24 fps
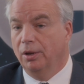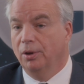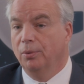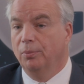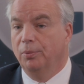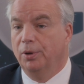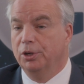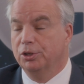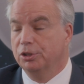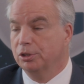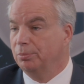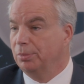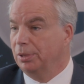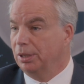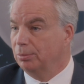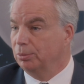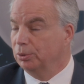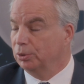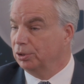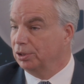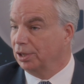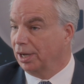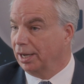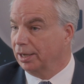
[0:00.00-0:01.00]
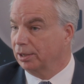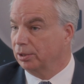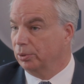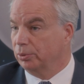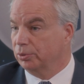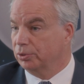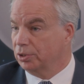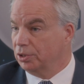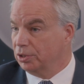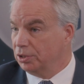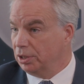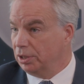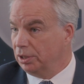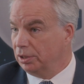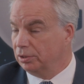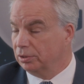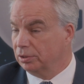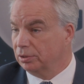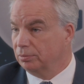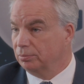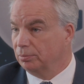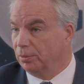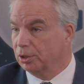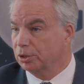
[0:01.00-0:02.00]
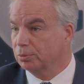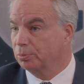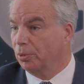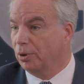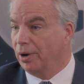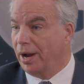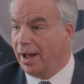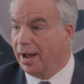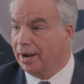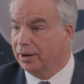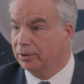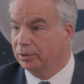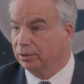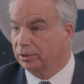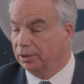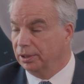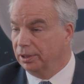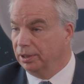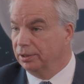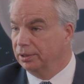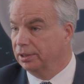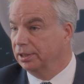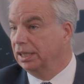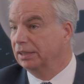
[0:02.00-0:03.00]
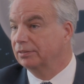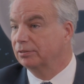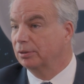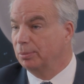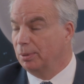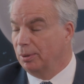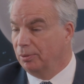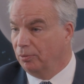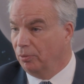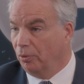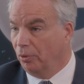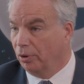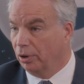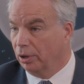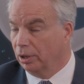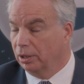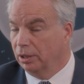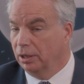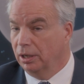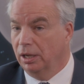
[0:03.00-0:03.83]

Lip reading: we should be able to diagnose disease much more accurately than ever before.